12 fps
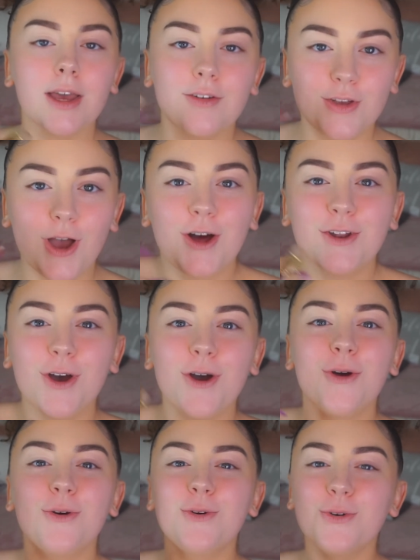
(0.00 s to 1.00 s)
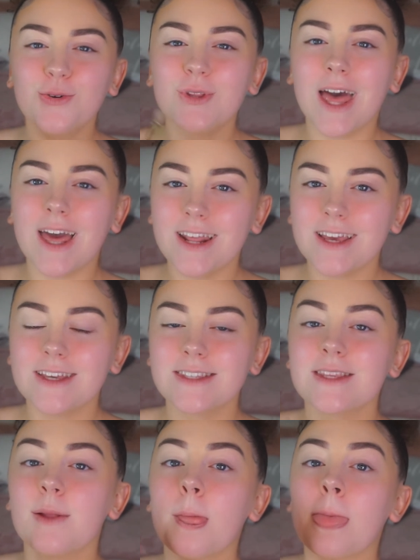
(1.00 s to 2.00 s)
If y'all know who that
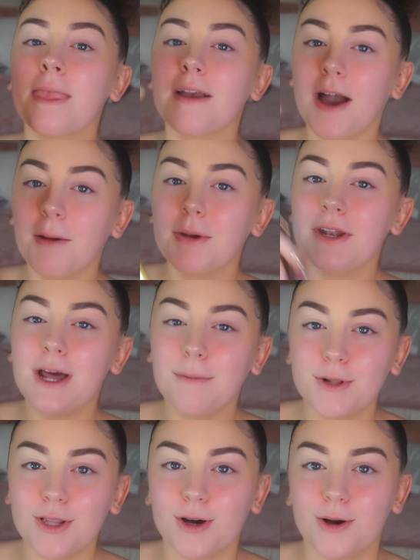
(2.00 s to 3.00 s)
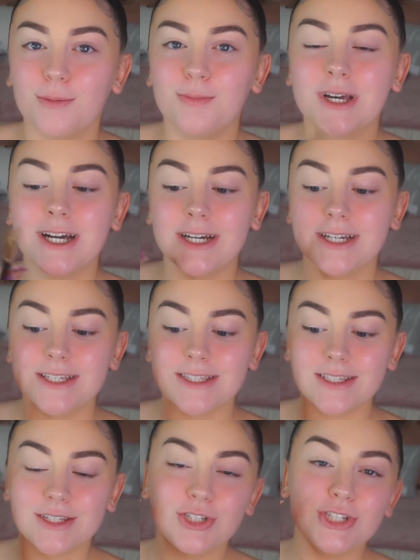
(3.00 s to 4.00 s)
is, comment down below,
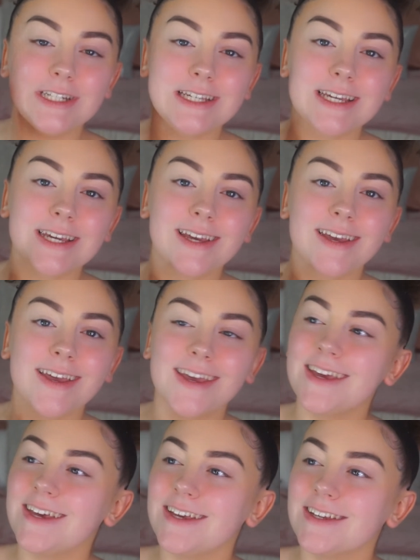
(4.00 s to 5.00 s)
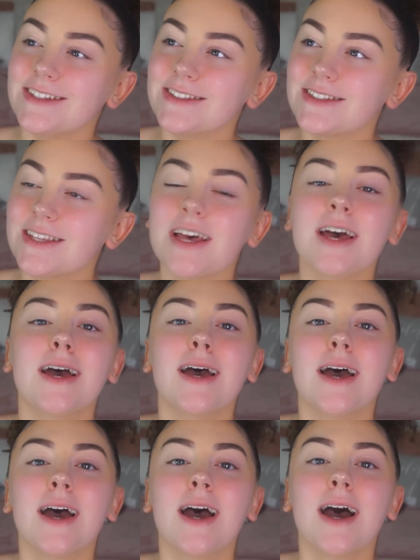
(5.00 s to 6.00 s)
because she is
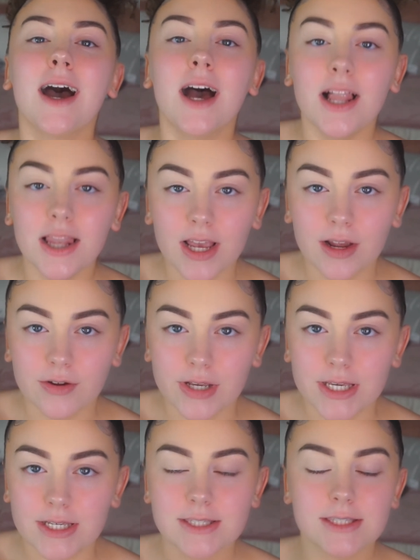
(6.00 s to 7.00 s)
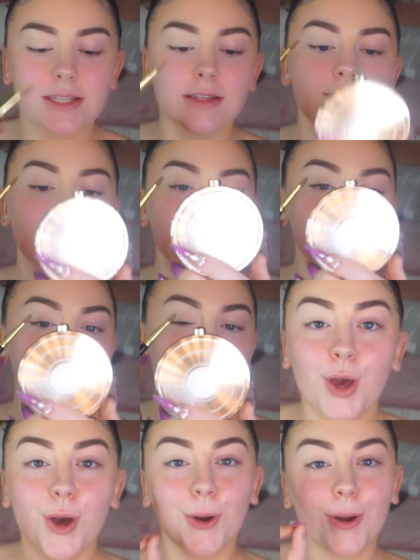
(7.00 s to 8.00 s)
hilarious.
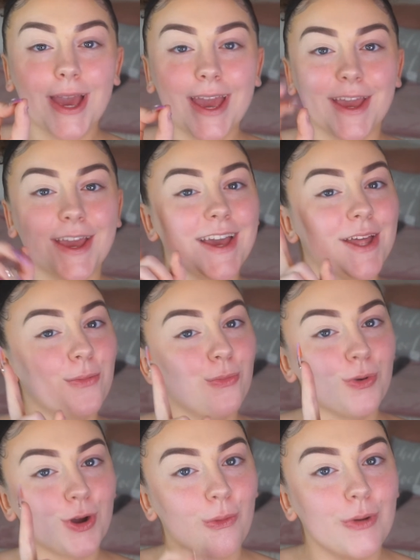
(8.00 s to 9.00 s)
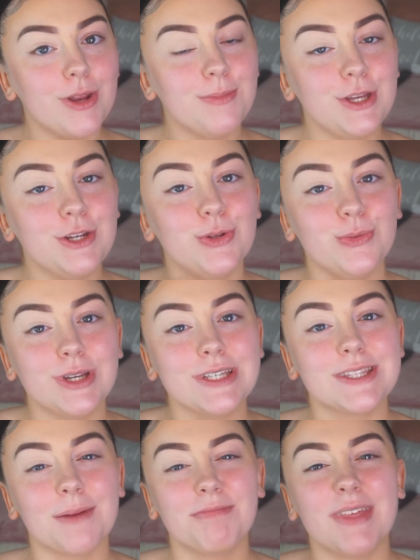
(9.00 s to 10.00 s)
Okay, and we're going to be doing
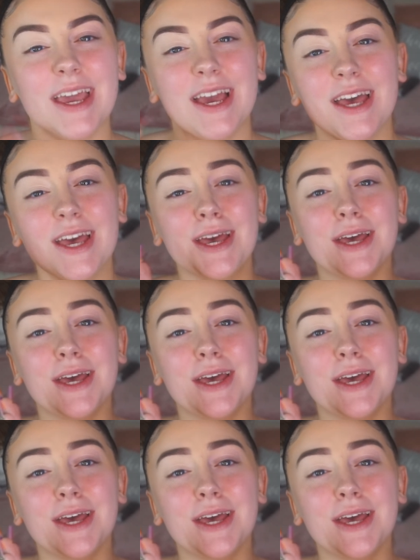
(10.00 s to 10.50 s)
something